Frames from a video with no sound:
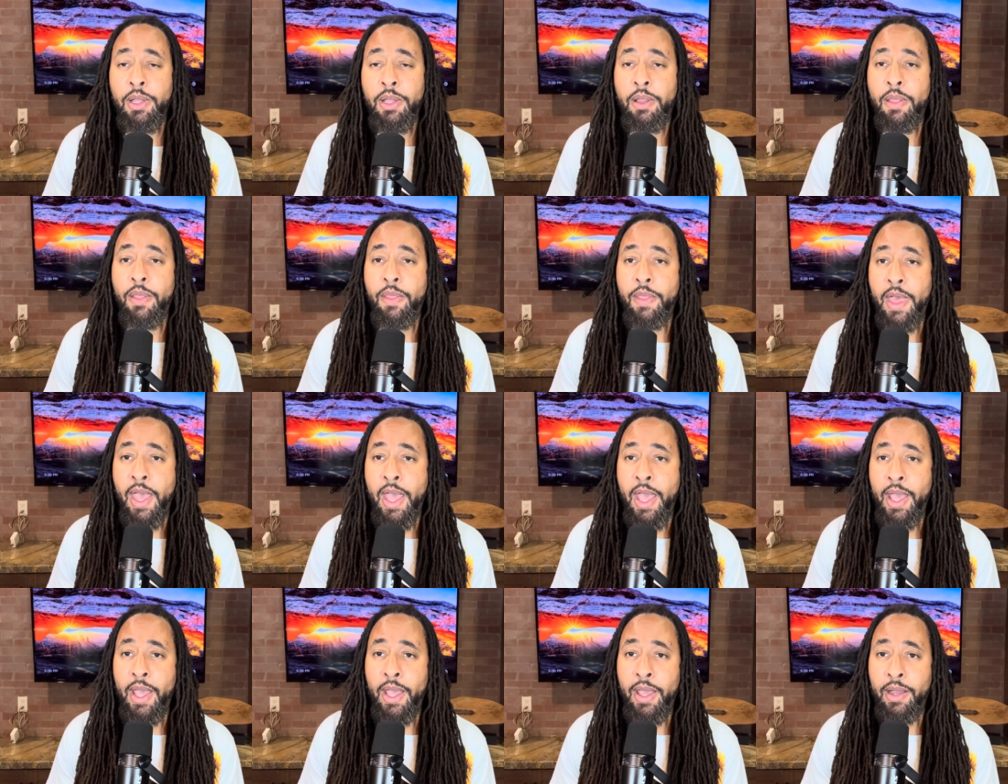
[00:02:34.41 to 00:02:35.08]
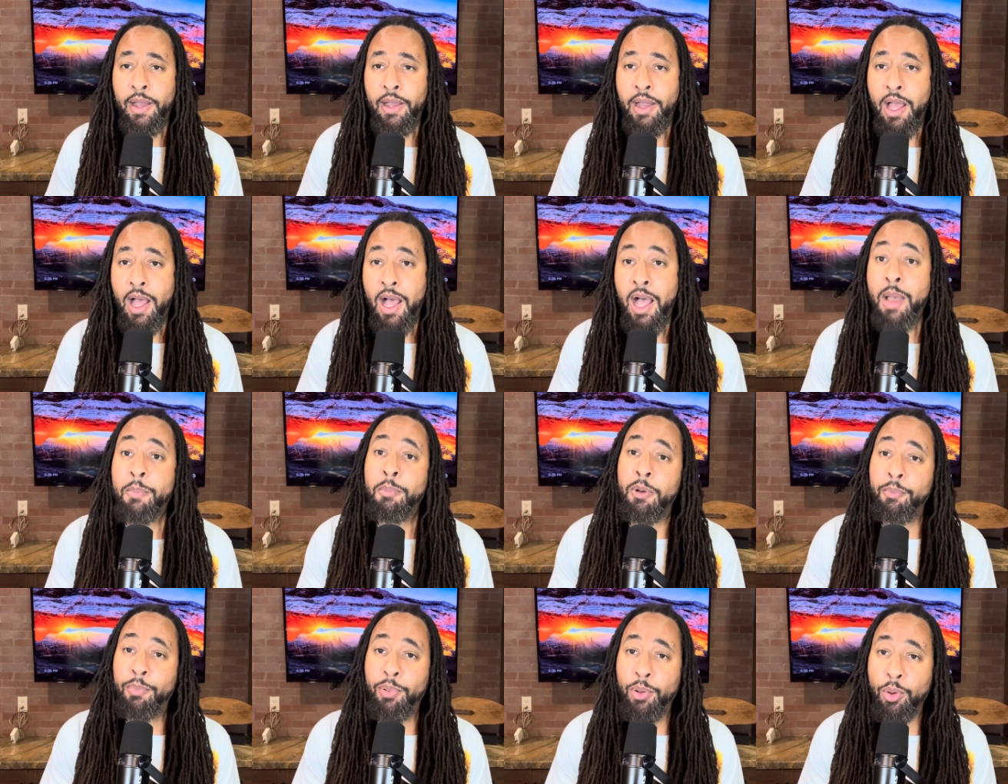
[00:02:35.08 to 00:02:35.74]
that
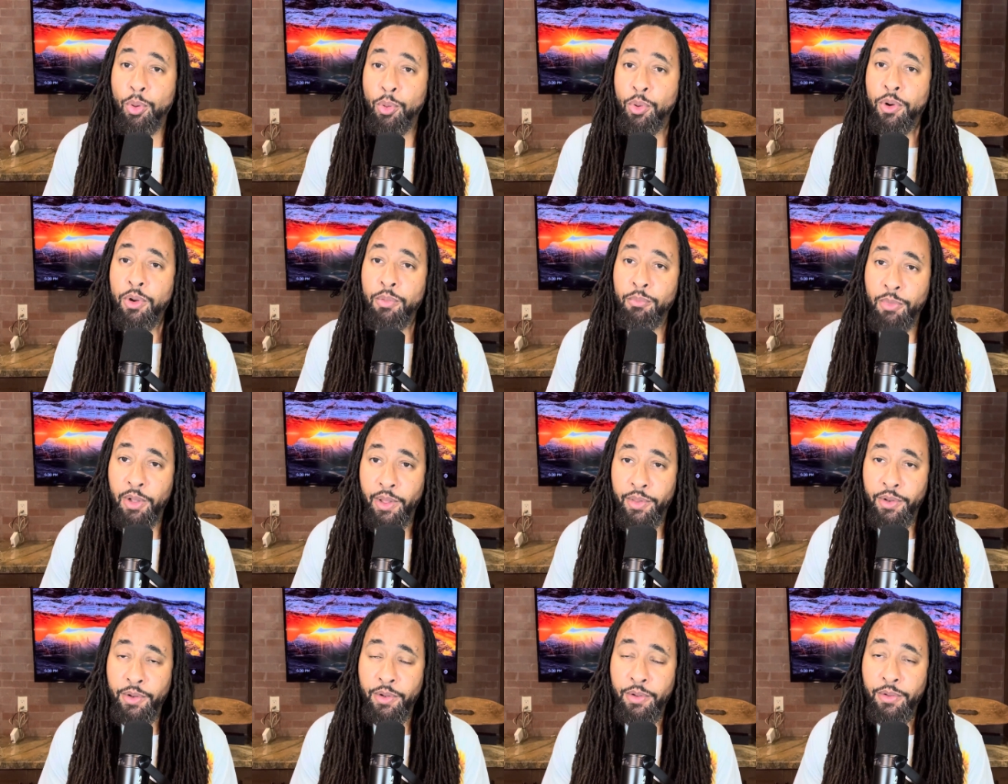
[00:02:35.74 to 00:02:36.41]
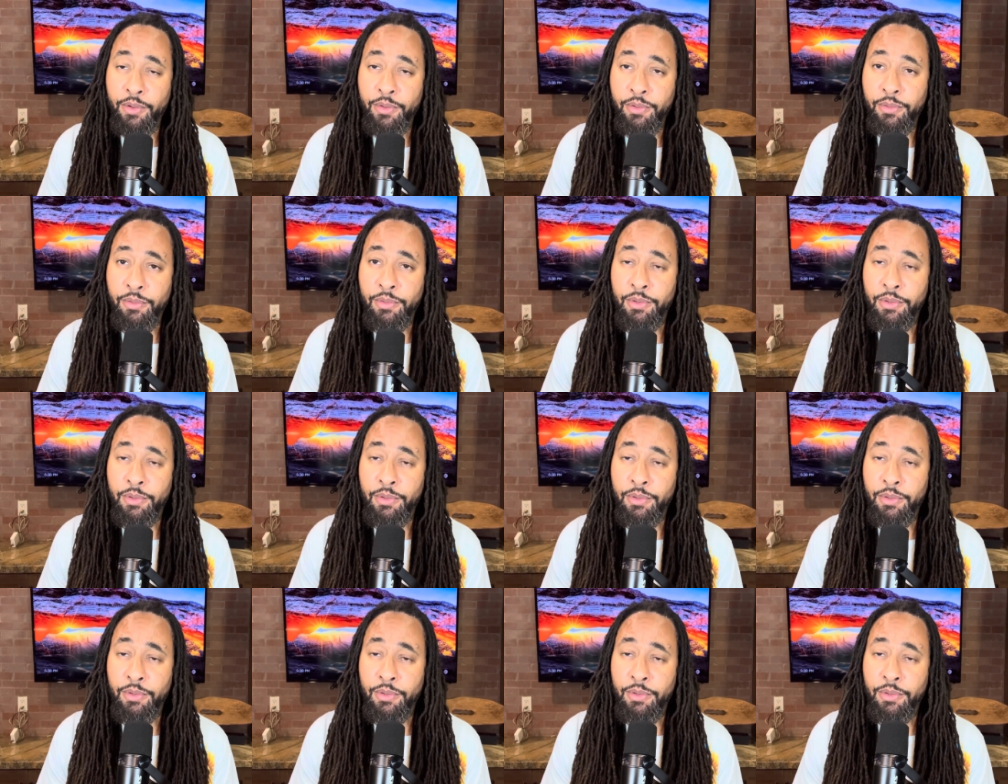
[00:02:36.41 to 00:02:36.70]
I'm a poor mother